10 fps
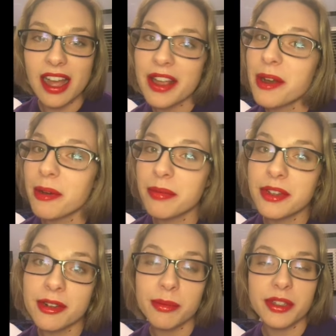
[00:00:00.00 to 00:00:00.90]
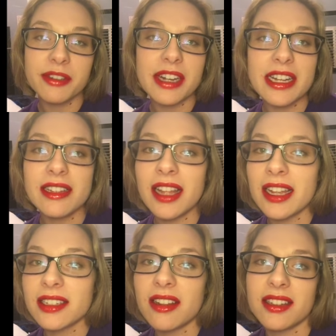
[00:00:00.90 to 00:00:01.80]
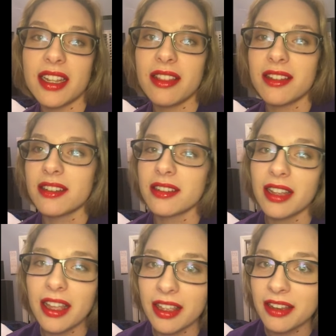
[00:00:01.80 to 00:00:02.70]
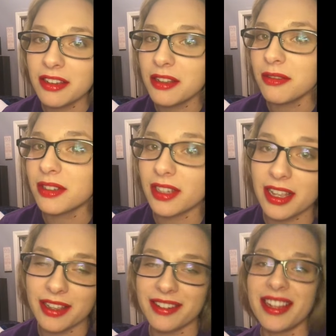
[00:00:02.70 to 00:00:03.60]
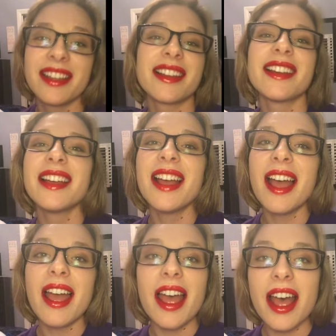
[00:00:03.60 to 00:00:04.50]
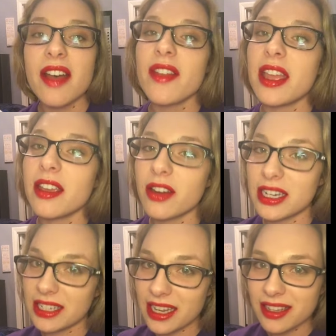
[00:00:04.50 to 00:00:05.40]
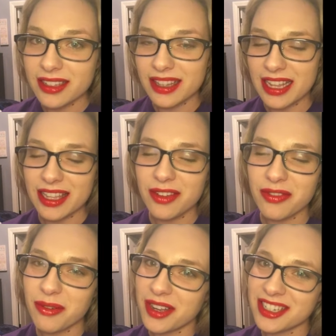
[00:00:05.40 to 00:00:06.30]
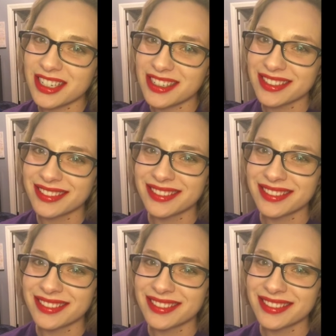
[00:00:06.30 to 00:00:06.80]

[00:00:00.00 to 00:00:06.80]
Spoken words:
I hope your Blu Red lasts all day long and you slay it. Have a great day. Thank you for watching.